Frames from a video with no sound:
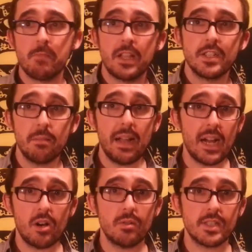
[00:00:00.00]

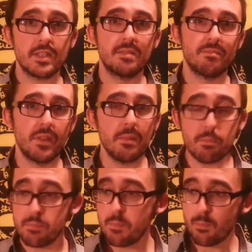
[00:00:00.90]
Somehow,
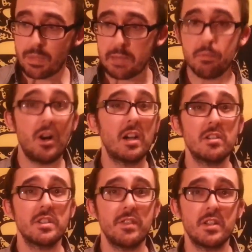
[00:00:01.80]
people
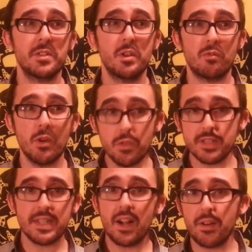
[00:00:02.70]
hundreds of years ago wrote
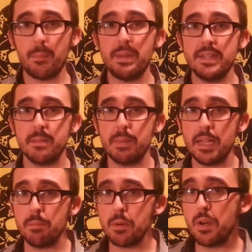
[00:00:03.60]
this down on a piece of
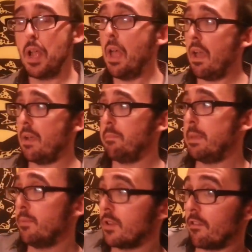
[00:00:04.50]
paper, and
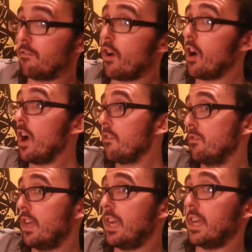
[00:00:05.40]
people in a far-off
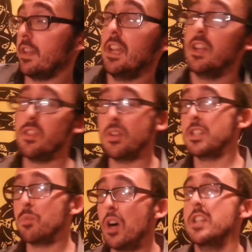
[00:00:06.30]
land known
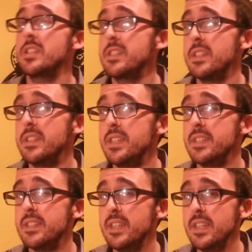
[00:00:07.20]
as Washington,
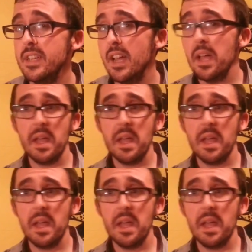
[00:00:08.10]
D.C.,